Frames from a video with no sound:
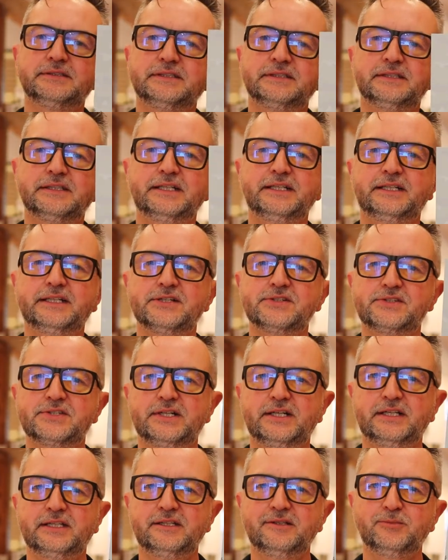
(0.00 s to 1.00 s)
Lighthouse
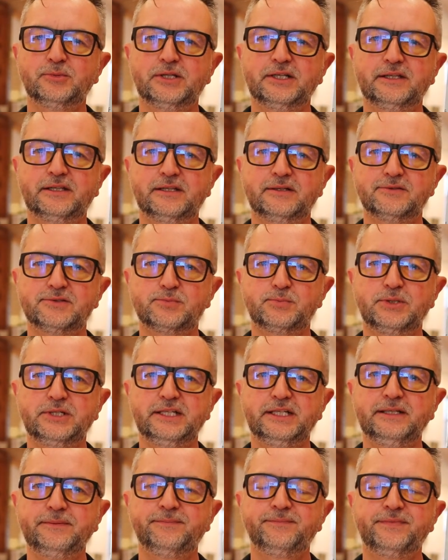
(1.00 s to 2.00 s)
Island, but I thought it was
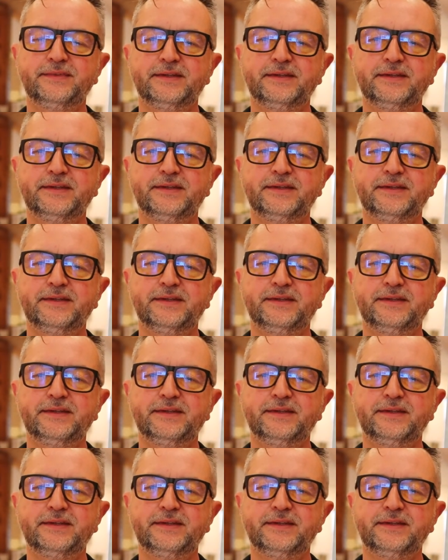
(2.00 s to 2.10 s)
pretty.